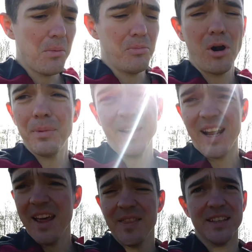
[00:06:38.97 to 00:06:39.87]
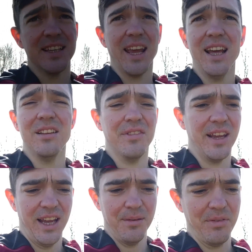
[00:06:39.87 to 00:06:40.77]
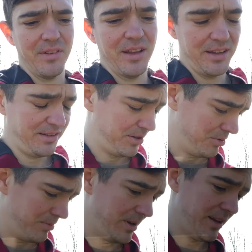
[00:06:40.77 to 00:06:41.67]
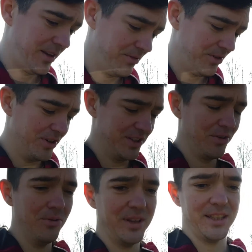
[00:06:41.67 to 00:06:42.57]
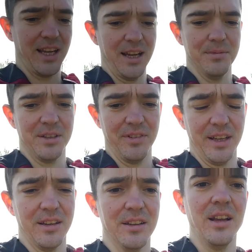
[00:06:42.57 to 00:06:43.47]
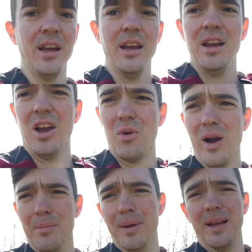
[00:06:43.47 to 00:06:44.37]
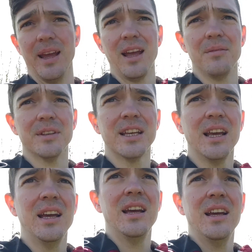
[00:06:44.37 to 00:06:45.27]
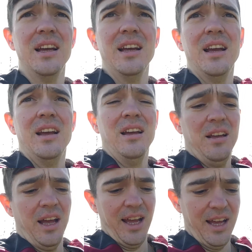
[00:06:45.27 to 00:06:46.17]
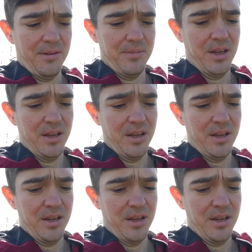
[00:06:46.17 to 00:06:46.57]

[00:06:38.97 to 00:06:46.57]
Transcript: probably again the scale of the game. You'll notice all these games I think are quite big games. I